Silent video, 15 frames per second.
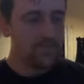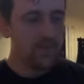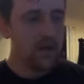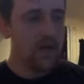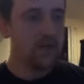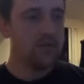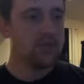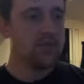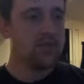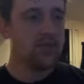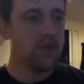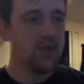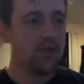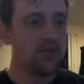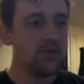He was
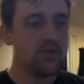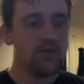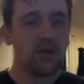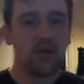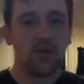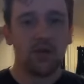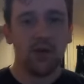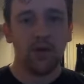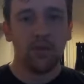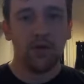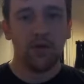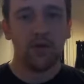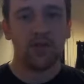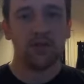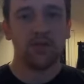he was talking about
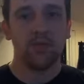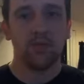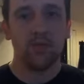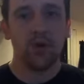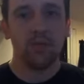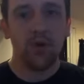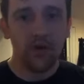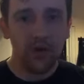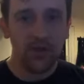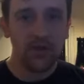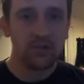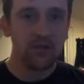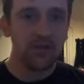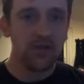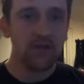Molinism and what Molinists
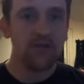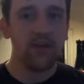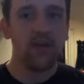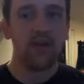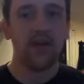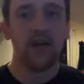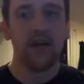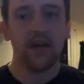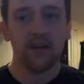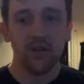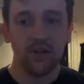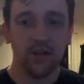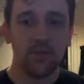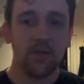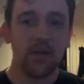believe, and I, I had to
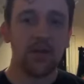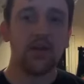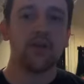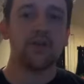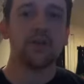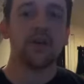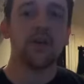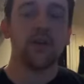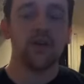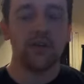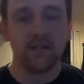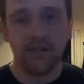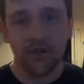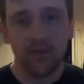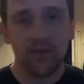come in and I was like, no,
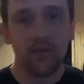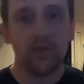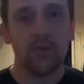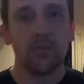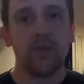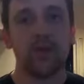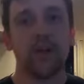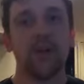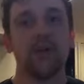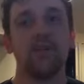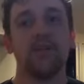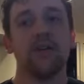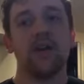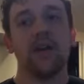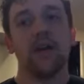that's not what we
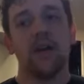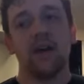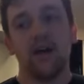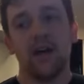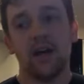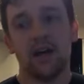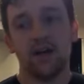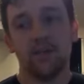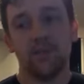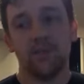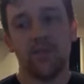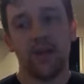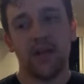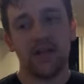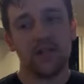believe. Um,
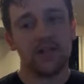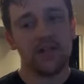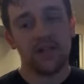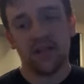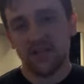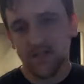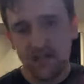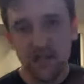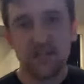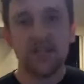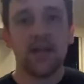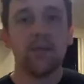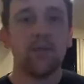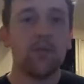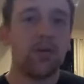that's that's this
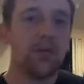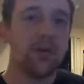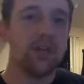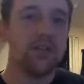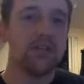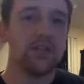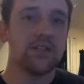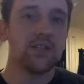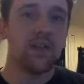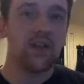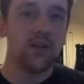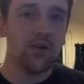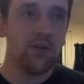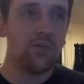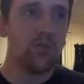type of Molinist. It's not
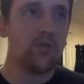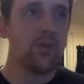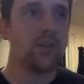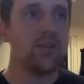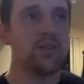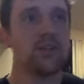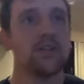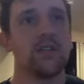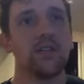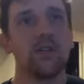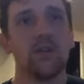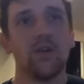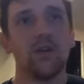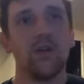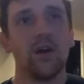all Molinists. You
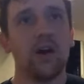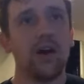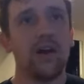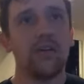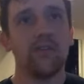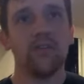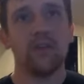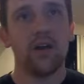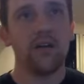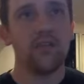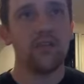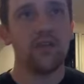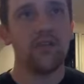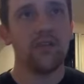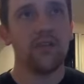know, uh, I've,
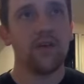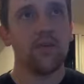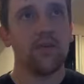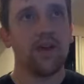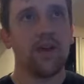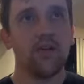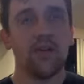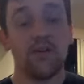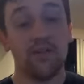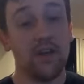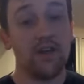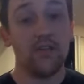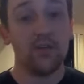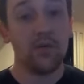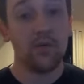I've, done that with Tyler. I've had
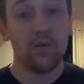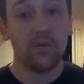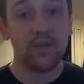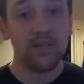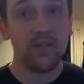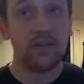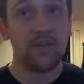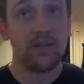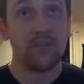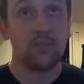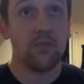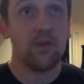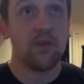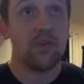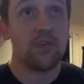to do it with myself. I was a
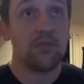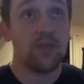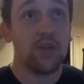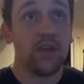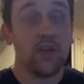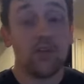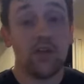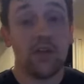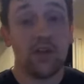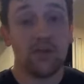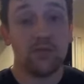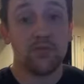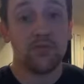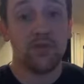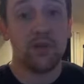Molinist for like three
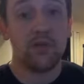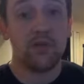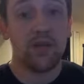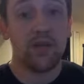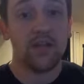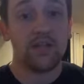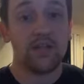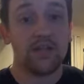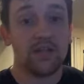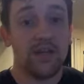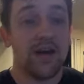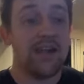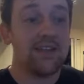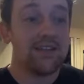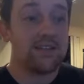years before I realized it's
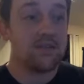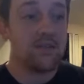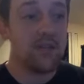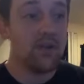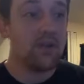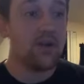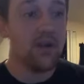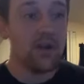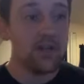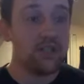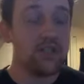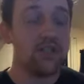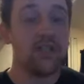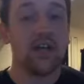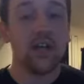not a soteriology.
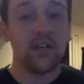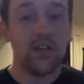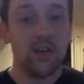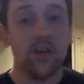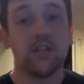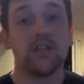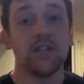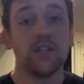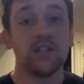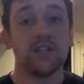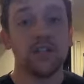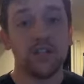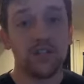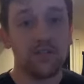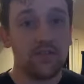It's not a theology. It's
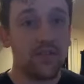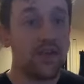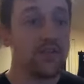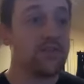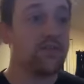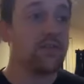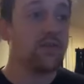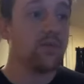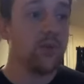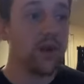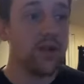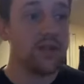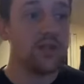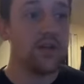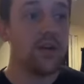just a philosophy to
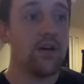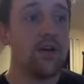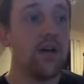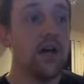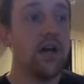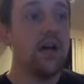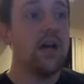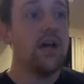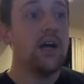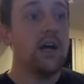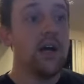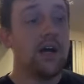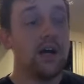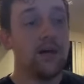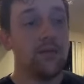reconcile
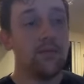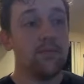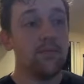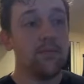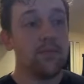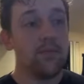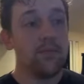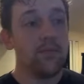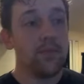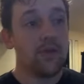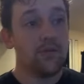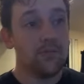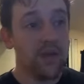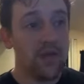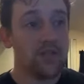um,
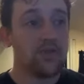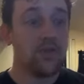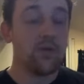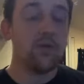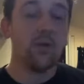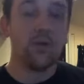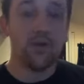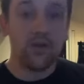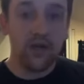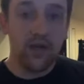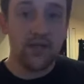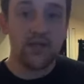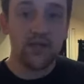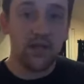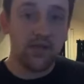man's free will with
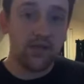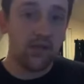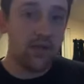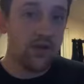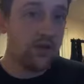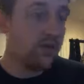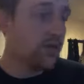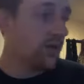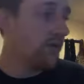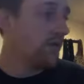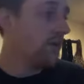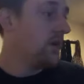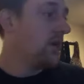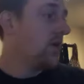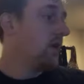God's sovereignty. Right.
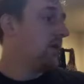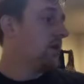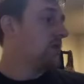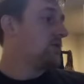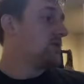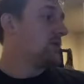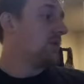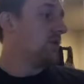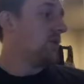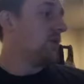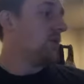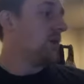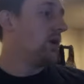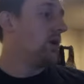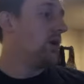So